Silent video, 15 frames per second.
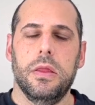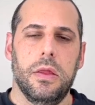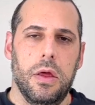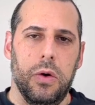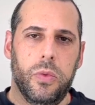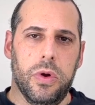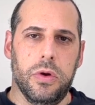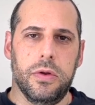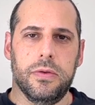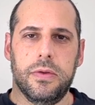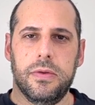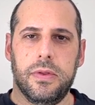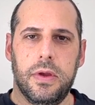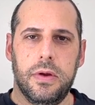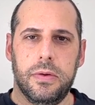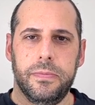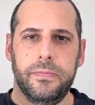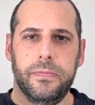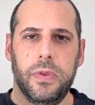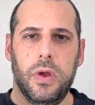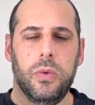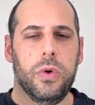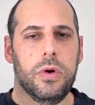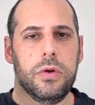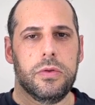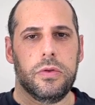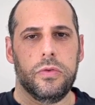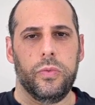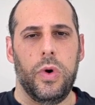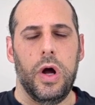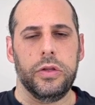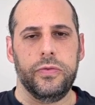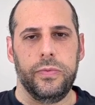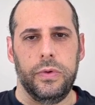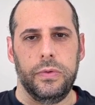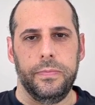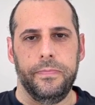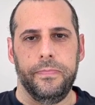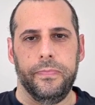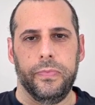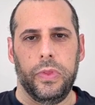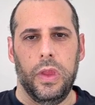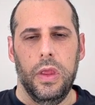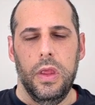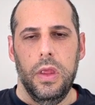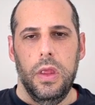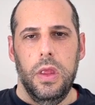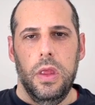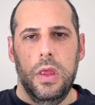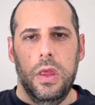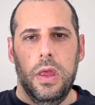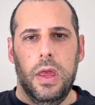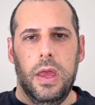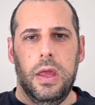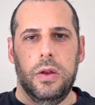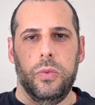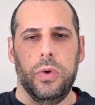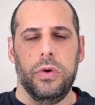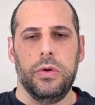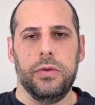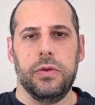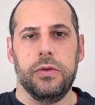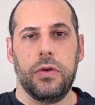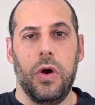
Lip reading: awareness is there. Awareness is watchful. And awareness is